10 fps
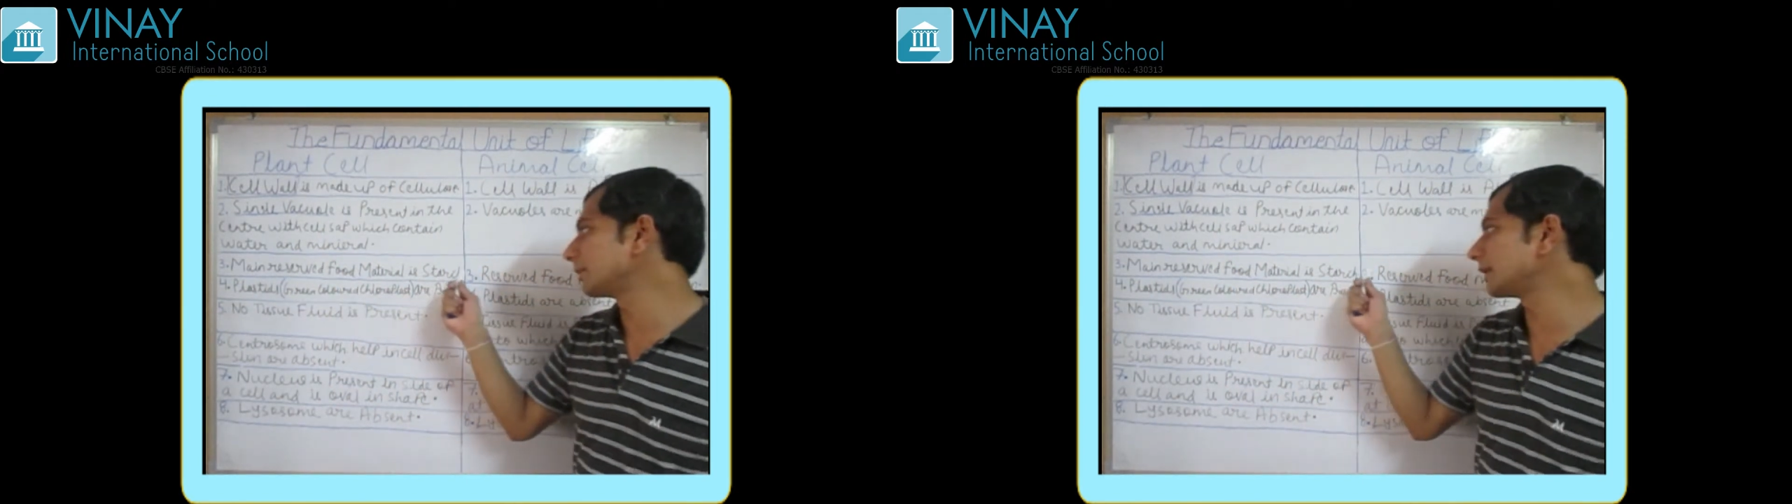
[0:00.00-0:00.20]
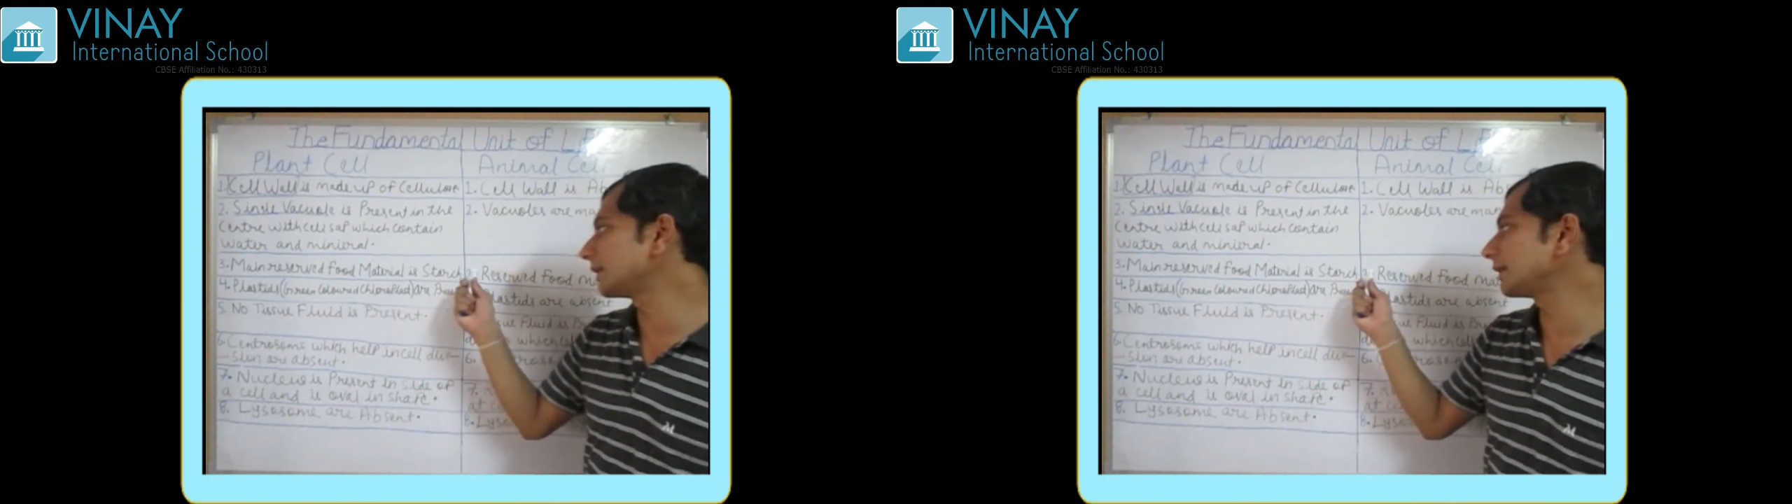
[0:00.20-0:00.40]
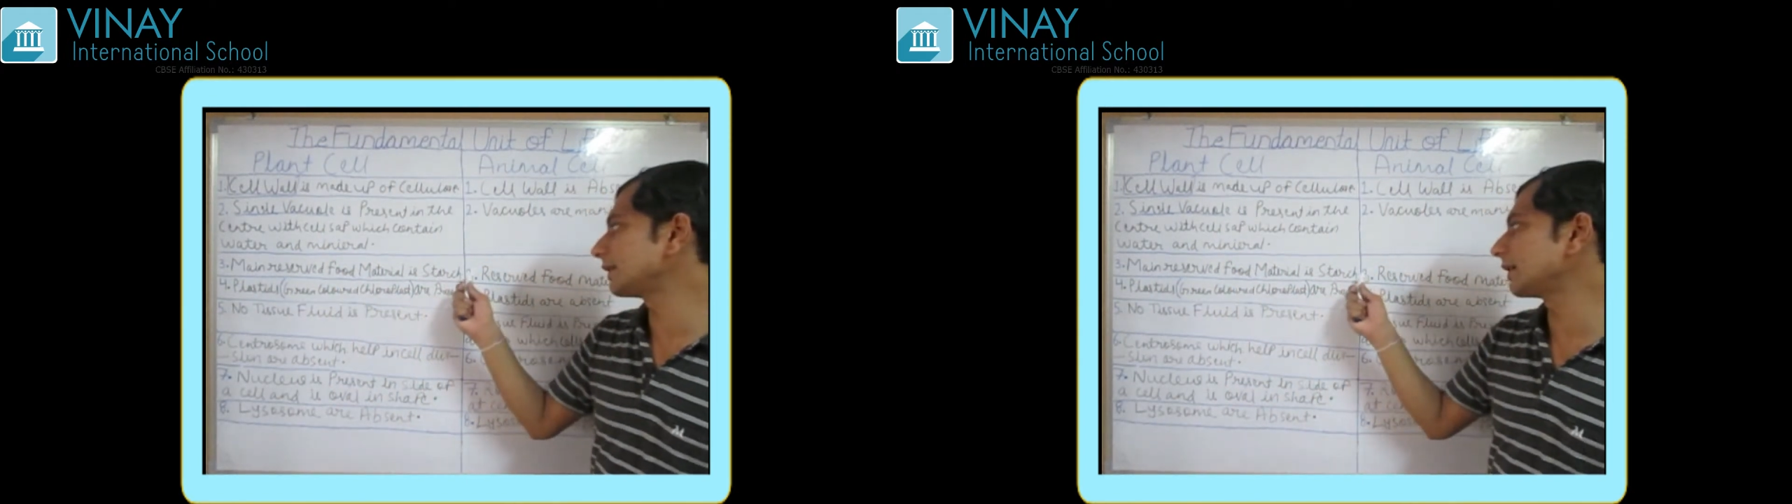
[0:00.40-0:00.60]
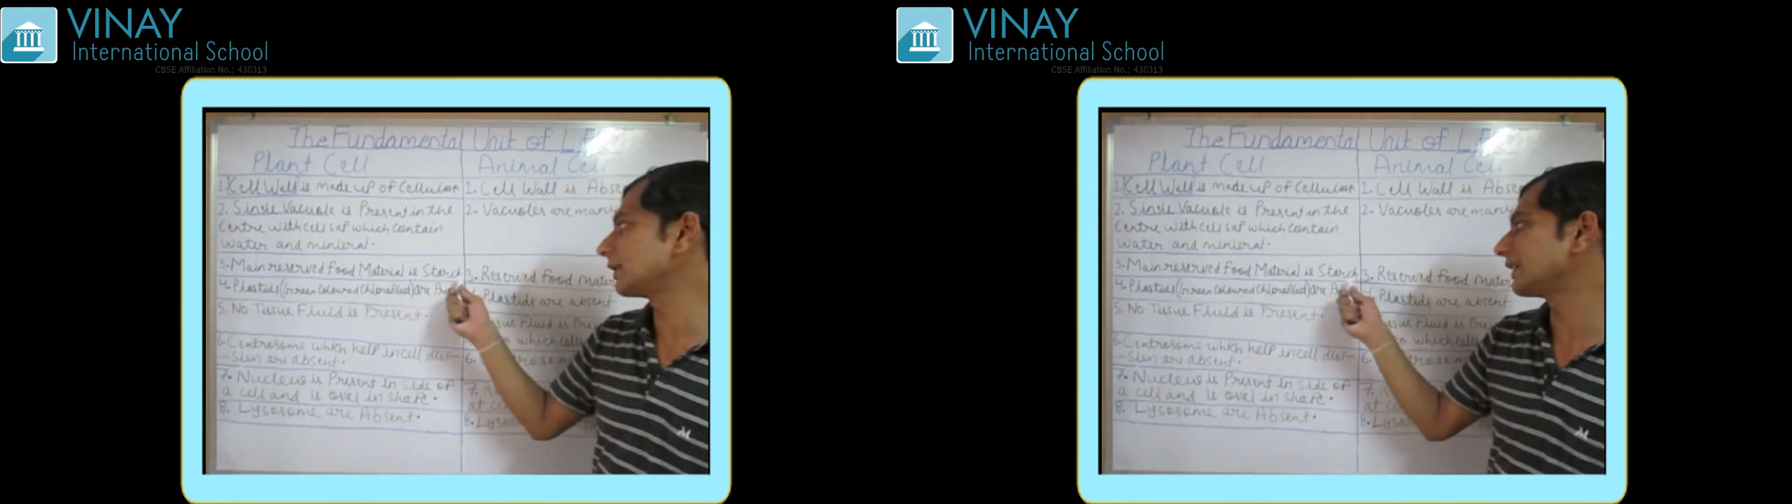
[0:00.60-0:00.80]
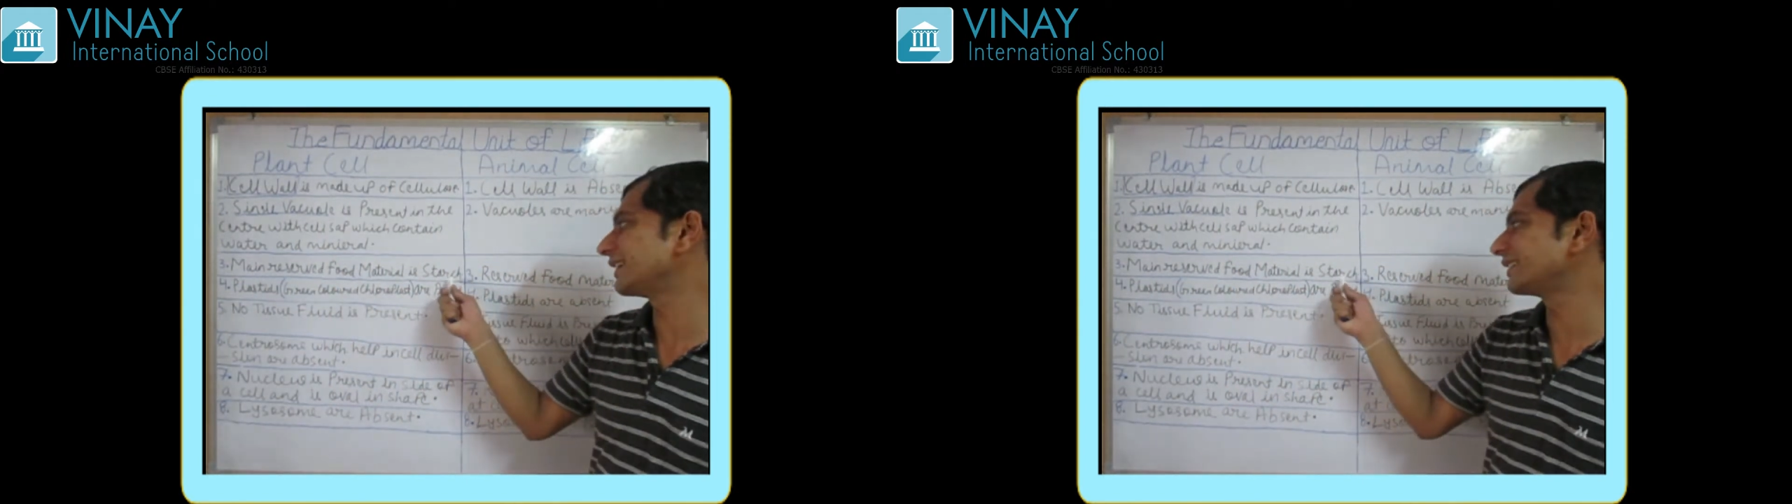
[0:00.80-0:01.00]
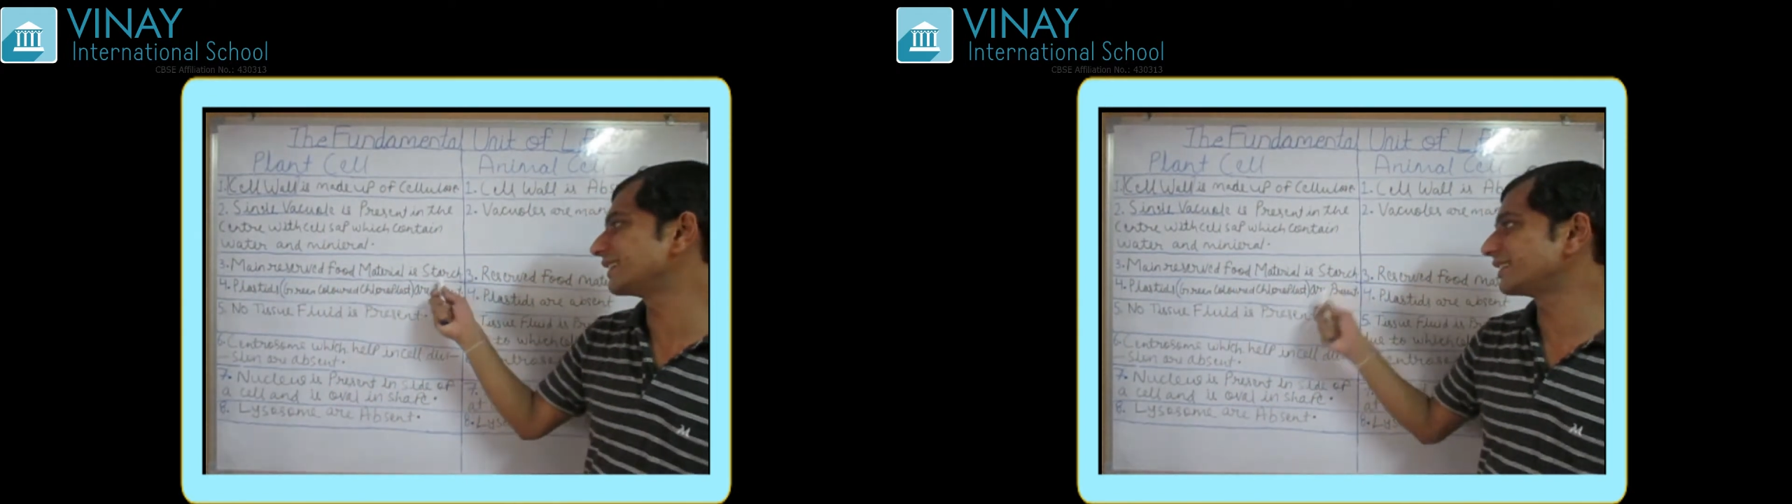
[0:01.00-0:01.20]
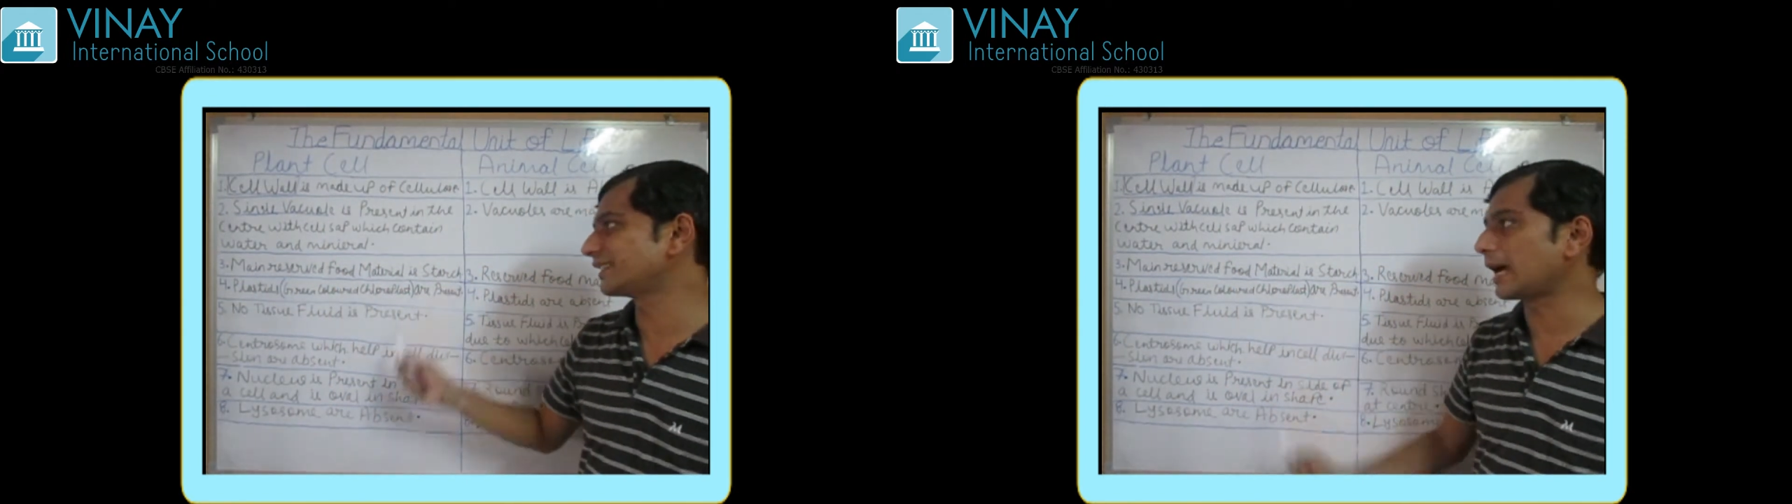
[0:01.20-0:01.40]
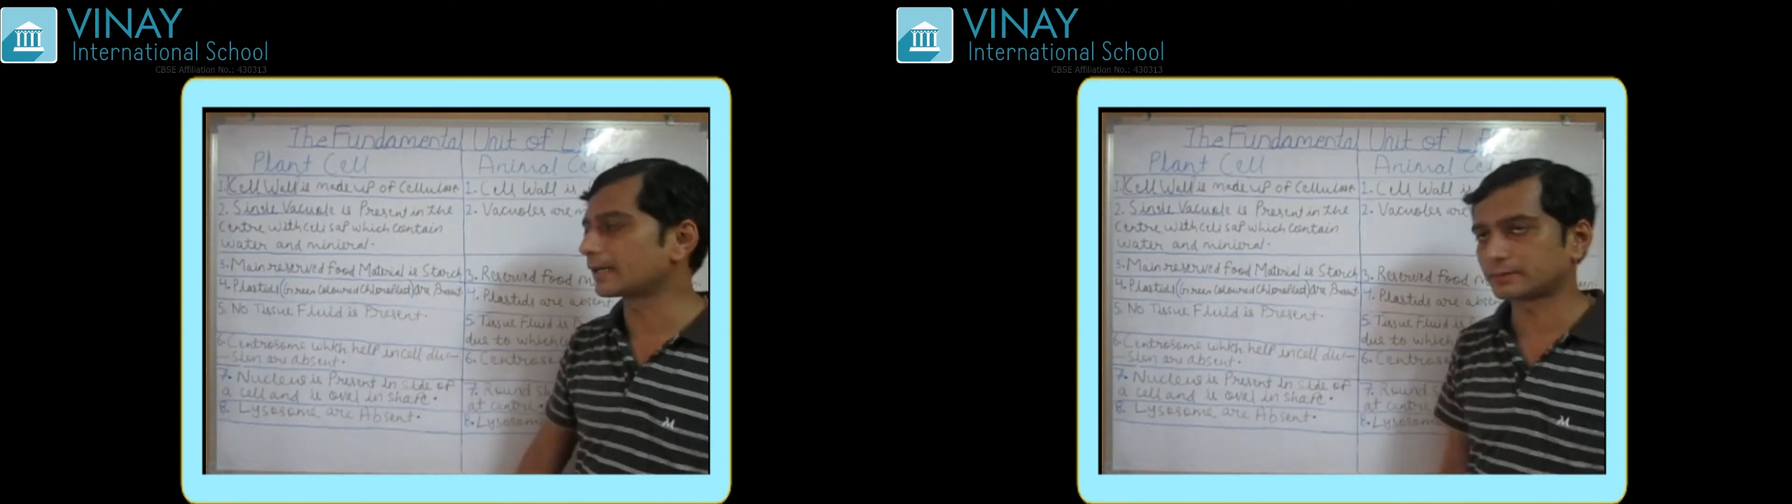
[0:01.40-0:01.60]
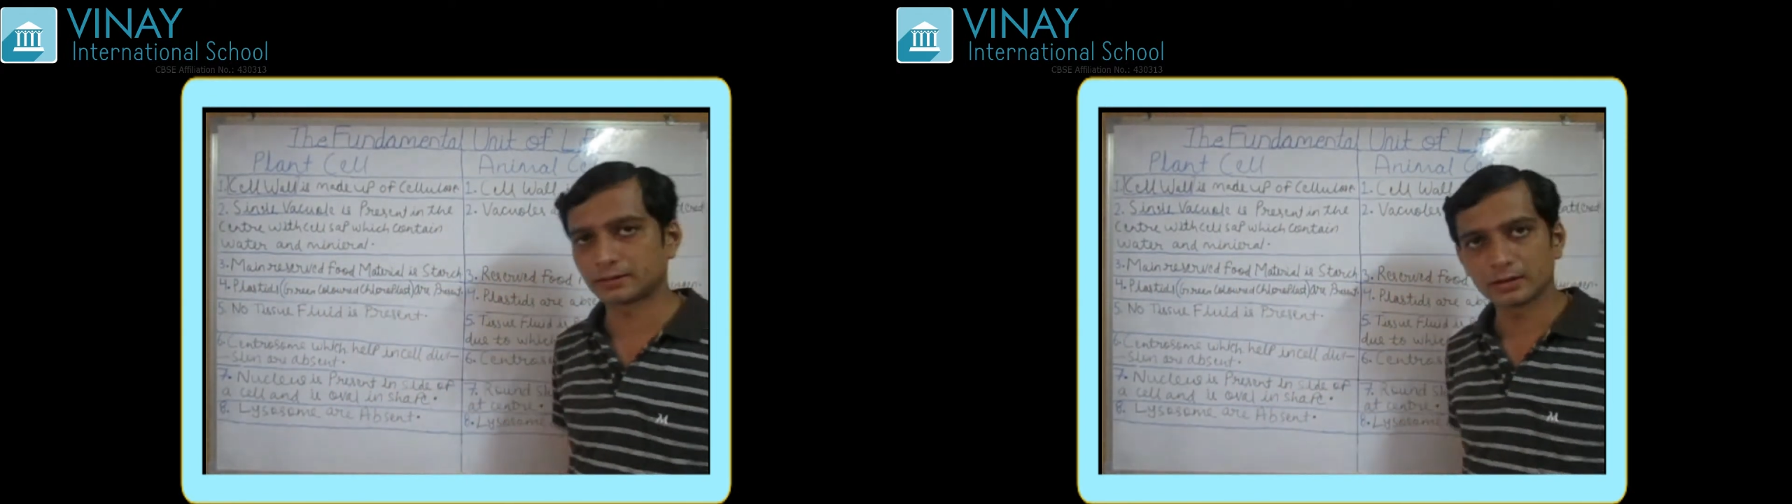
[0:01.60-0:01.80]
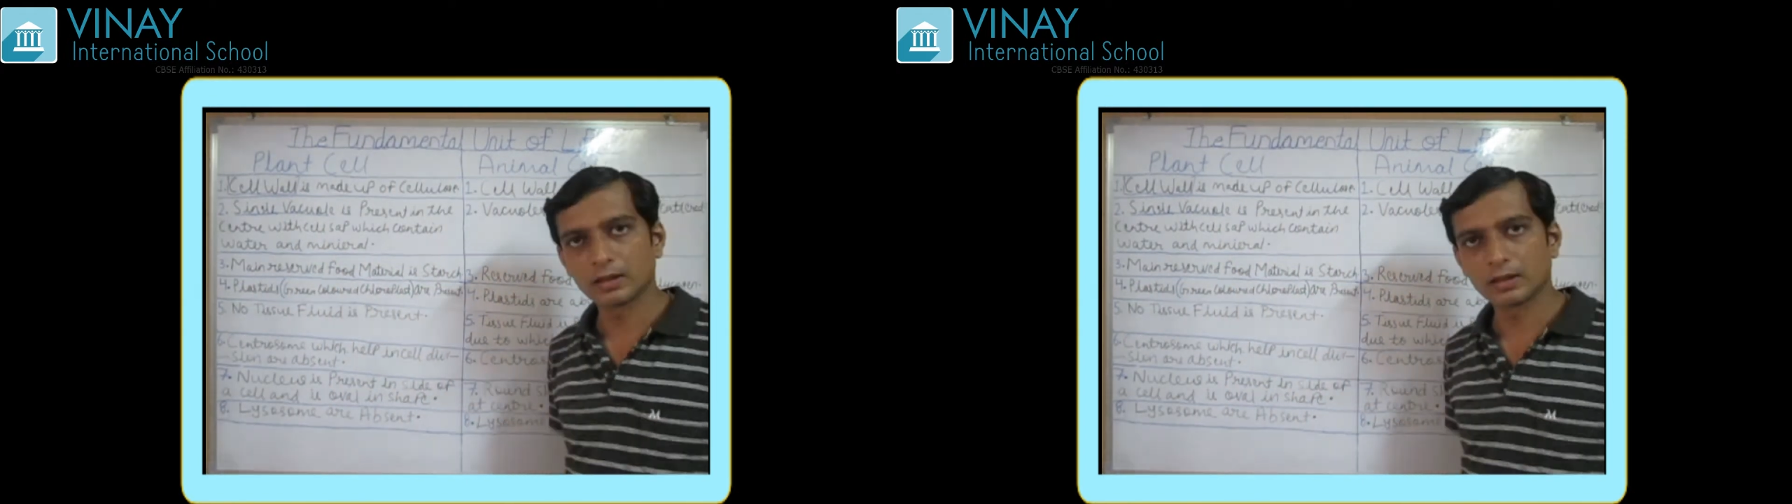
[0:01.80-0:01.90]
material is the starch.